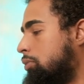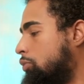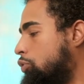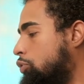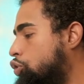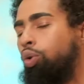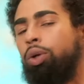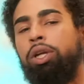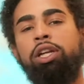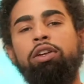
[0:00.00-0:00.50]

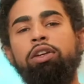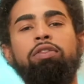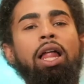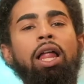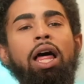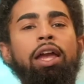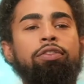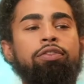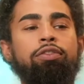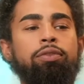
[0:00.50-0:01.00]
tree of
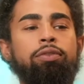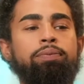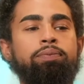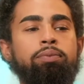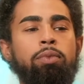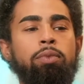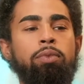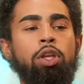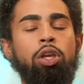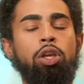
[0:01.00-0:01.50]
life.
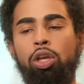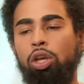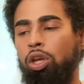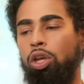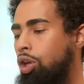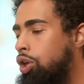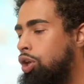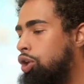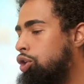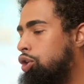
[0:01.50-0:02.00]

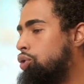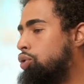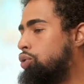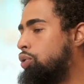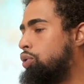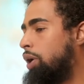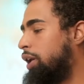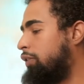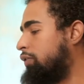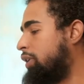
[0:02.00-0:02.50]
You
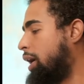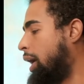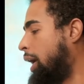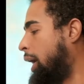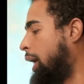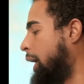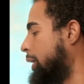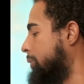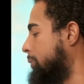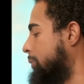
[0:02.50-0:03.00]
have
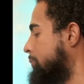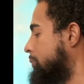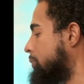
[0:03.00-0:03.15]
got,